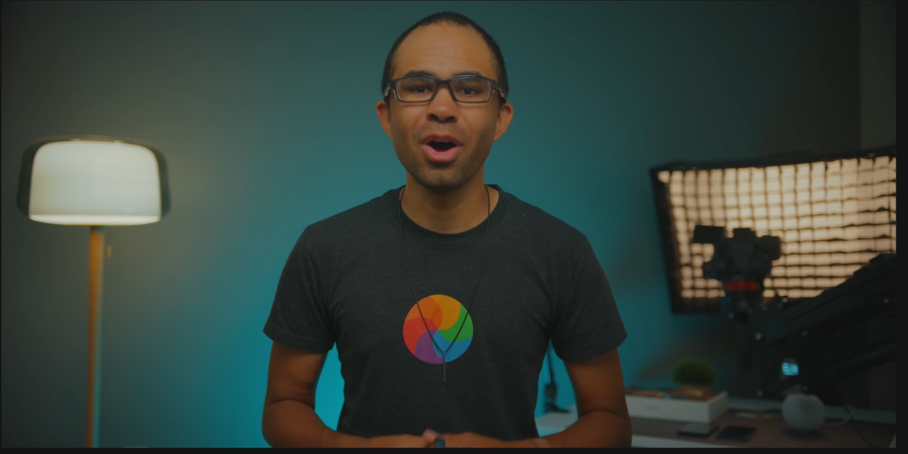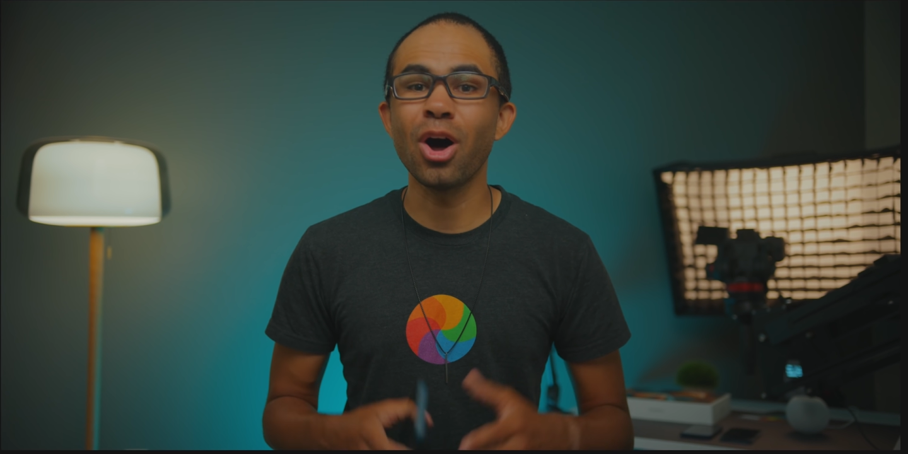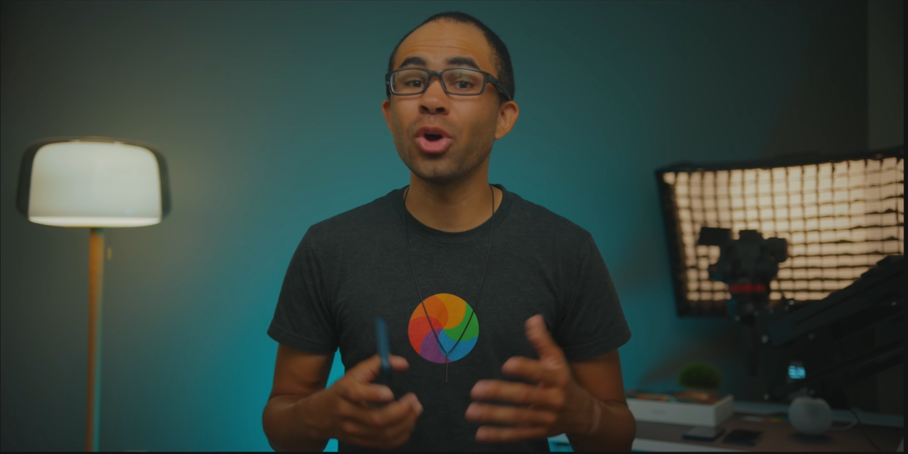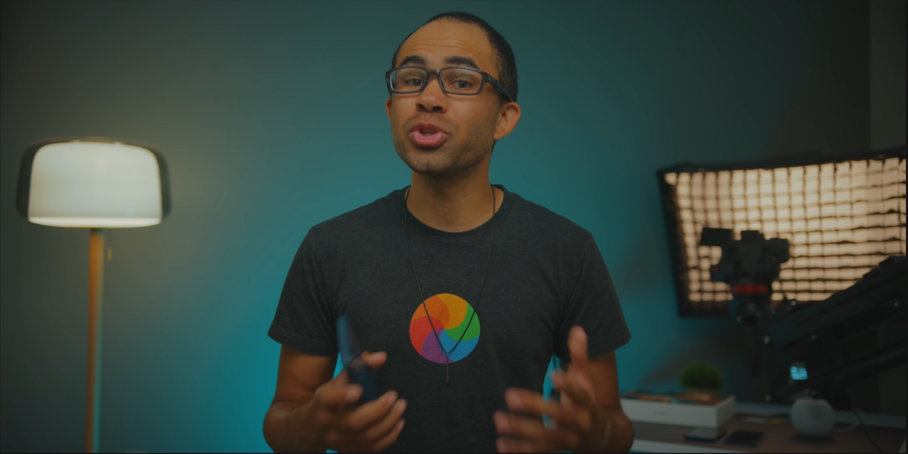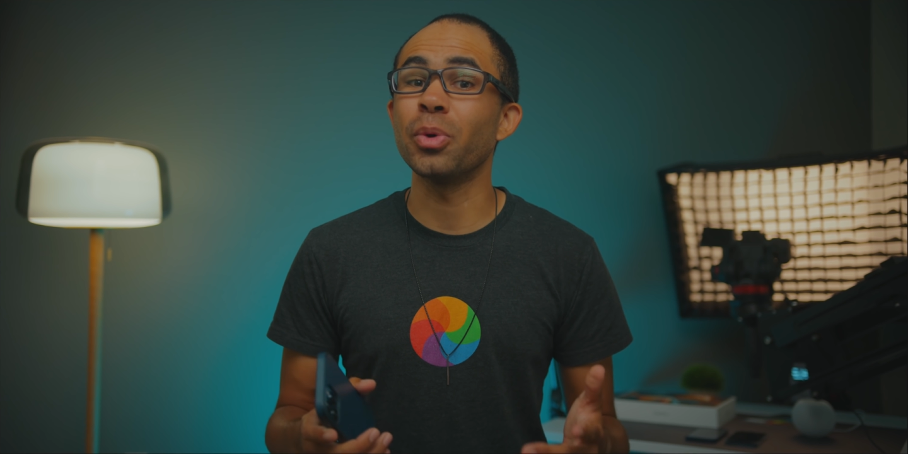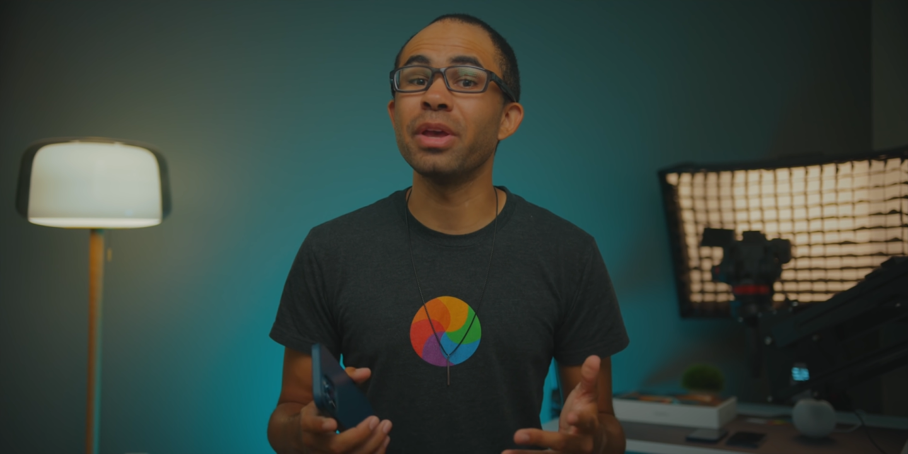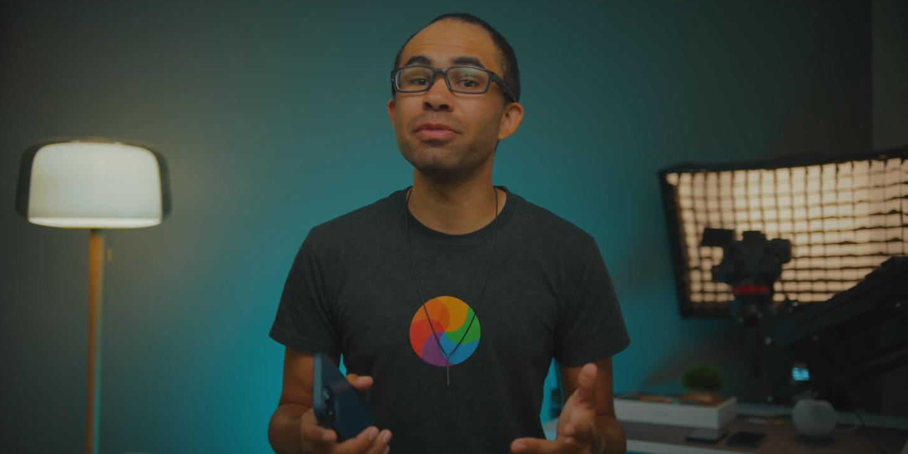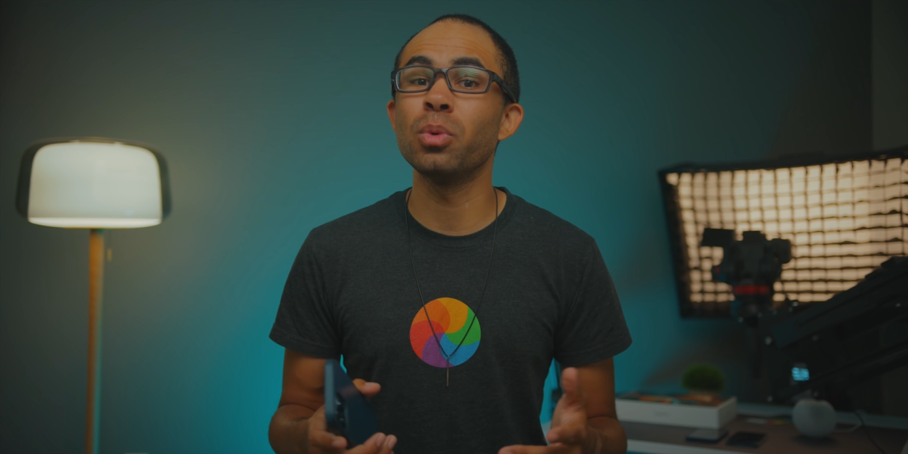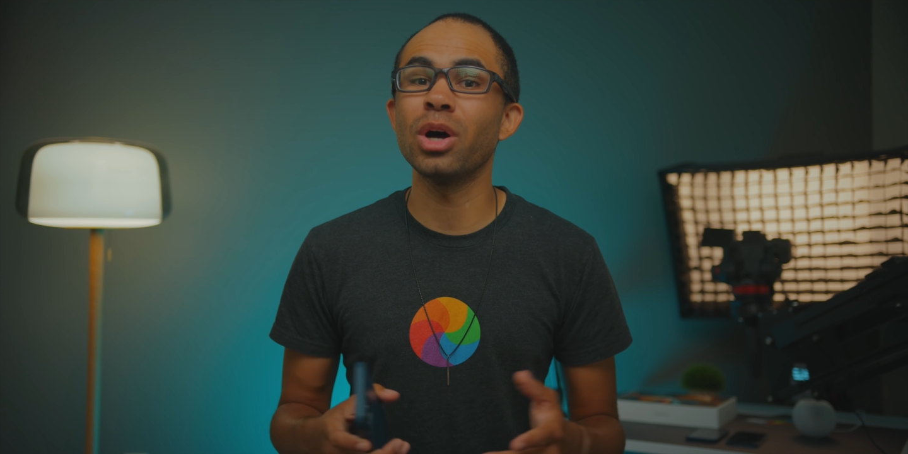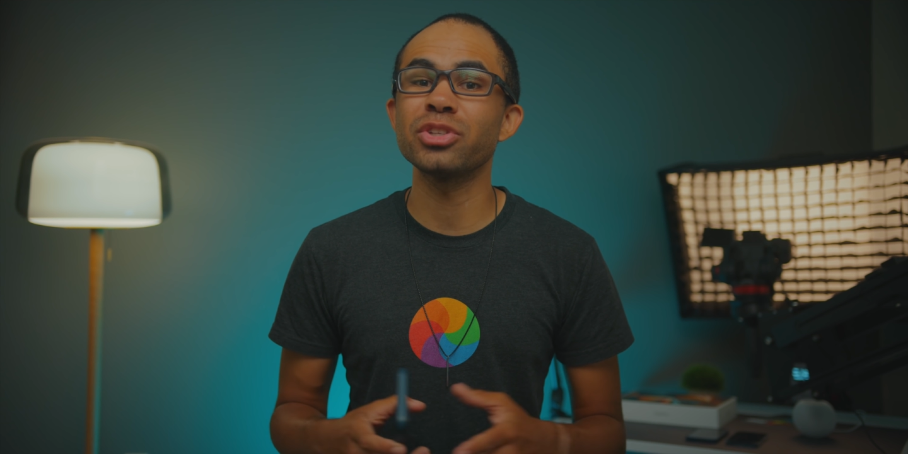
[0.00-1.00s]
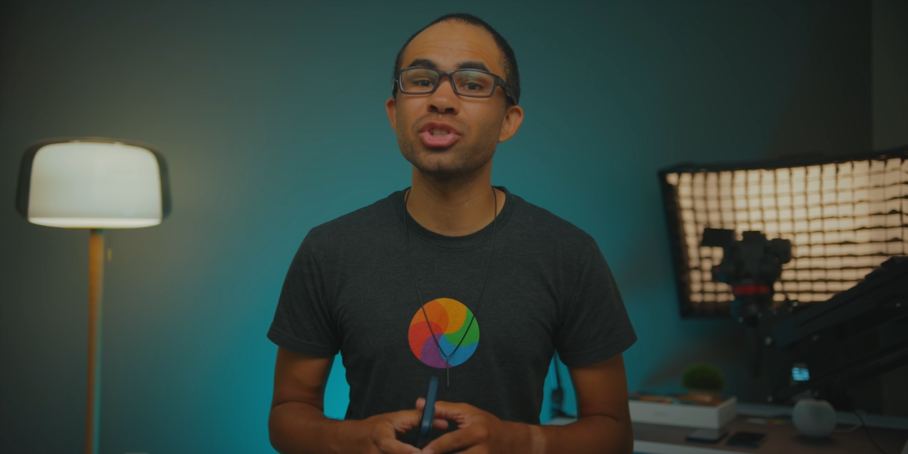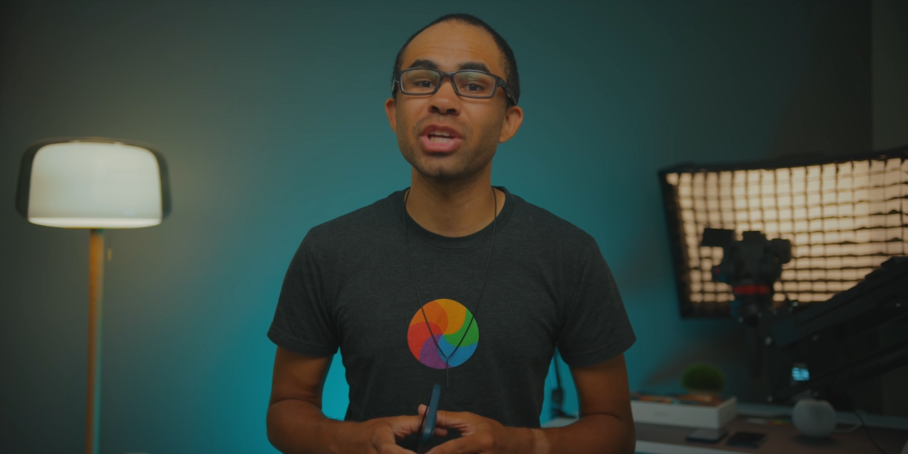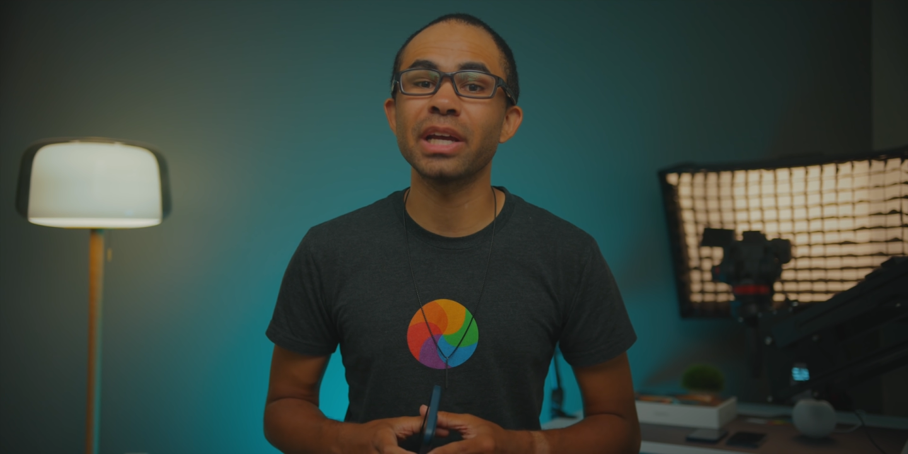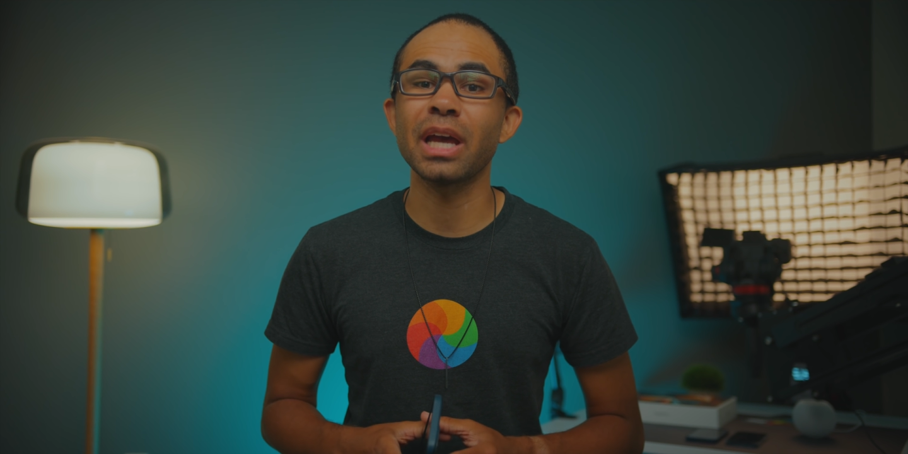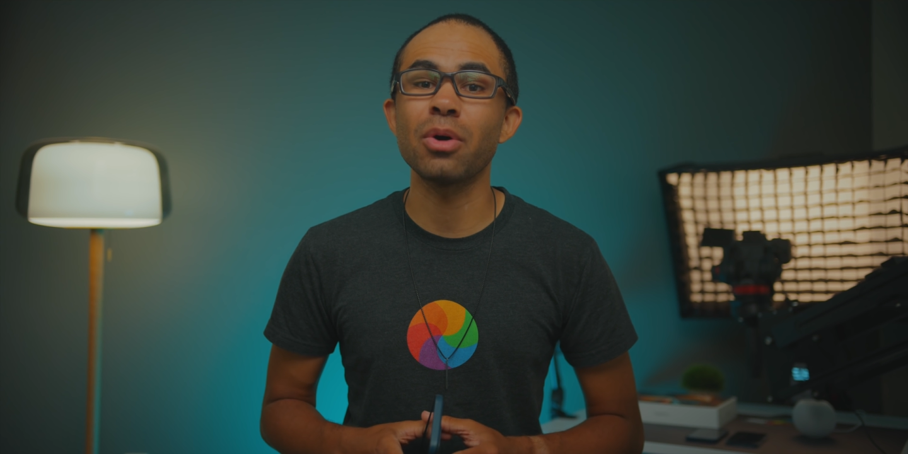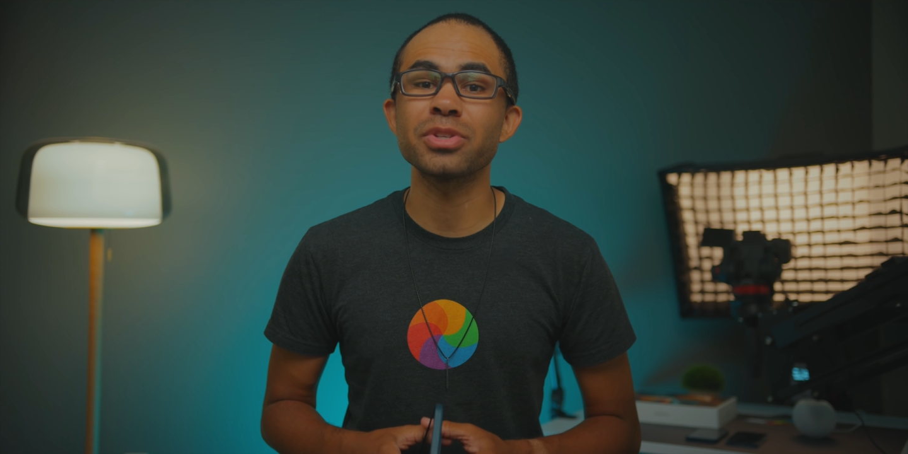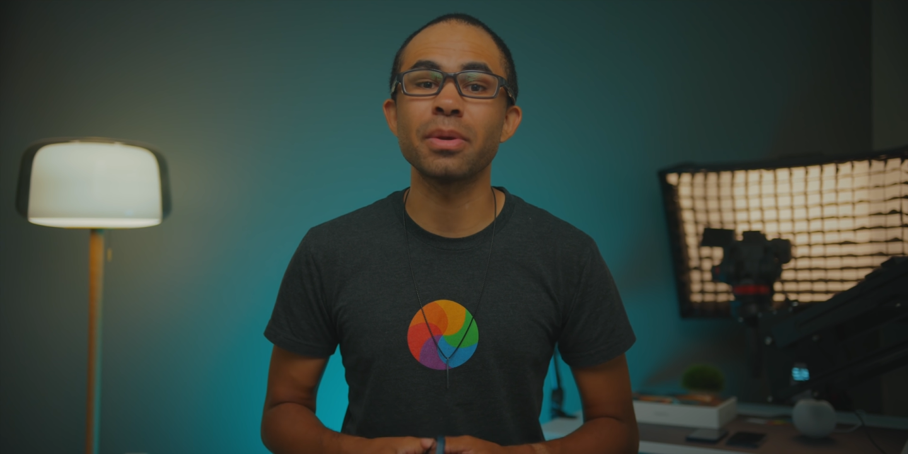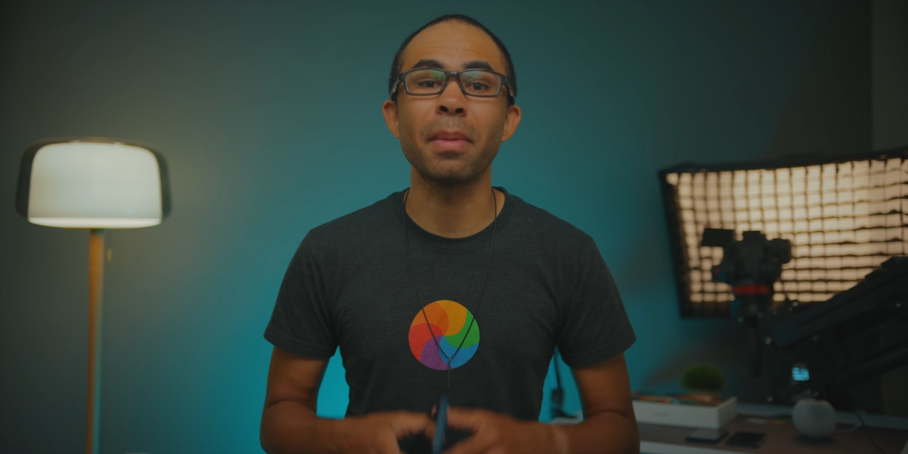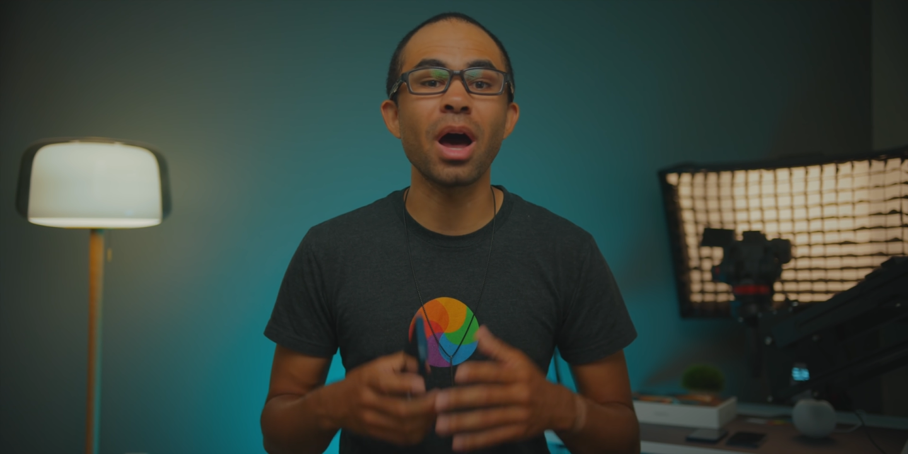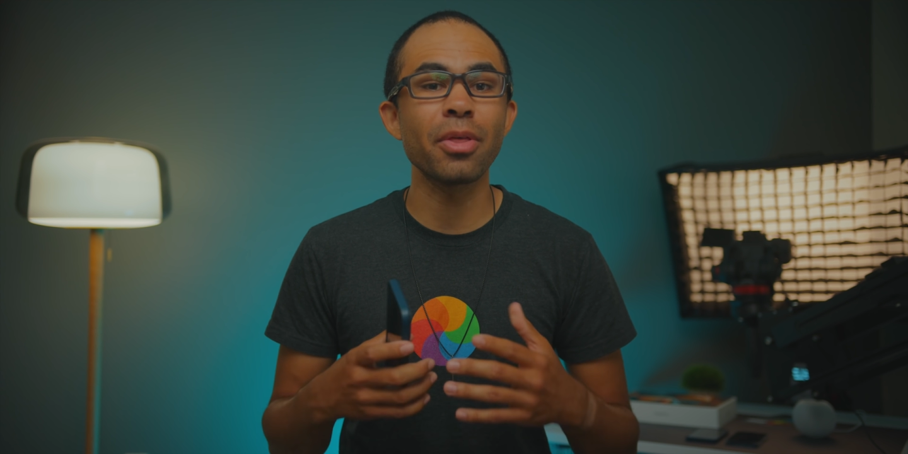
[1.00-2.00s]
Also, if you want to check out some